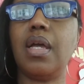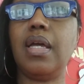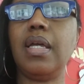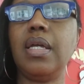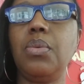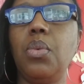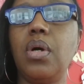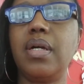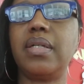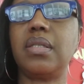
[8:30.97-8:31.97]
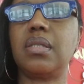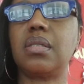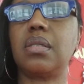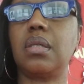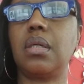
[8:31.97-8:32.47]
it
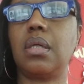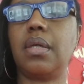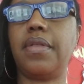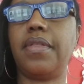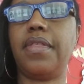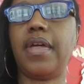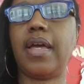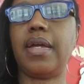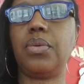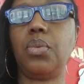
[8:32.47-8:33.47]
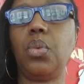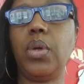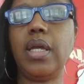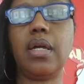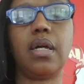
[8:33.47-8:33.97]
was that
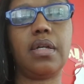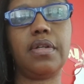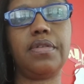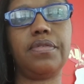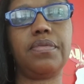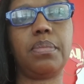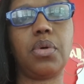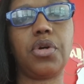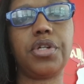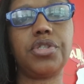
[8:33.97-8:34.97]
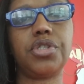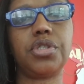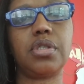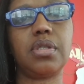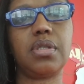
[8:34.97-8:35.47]
week of March
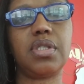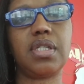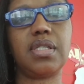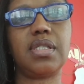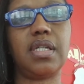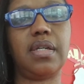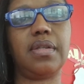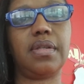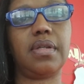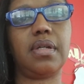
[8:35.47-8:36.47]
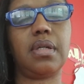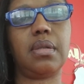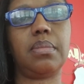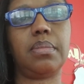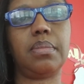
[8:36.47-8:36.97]
16th,
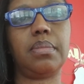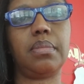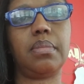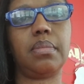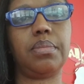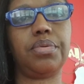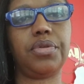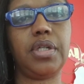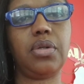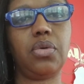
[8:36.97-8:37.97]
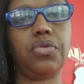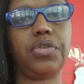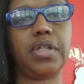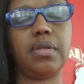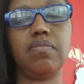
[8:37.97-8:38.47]

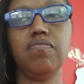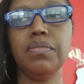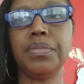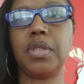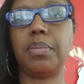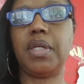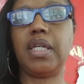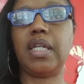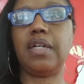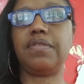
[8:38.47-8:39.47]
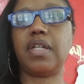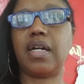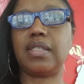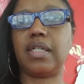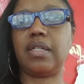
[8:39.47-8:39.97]
pre-COVID, beginning of
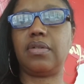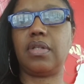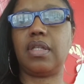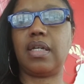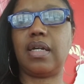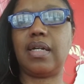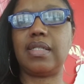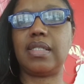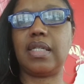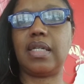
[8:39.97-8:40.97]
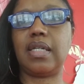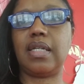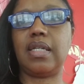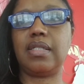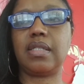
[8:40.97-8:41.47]
lockdown, that I
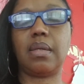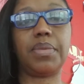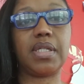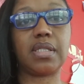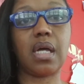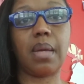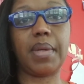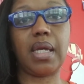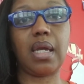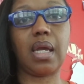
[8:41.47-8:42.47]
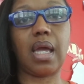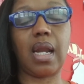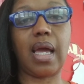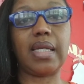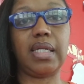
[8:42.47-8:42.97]
said something's coming and
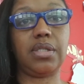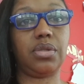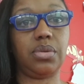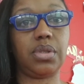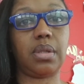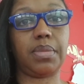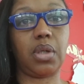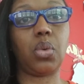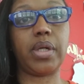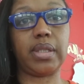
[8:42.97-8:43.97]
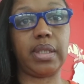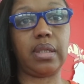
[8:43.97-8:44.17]
I need to do something quickly.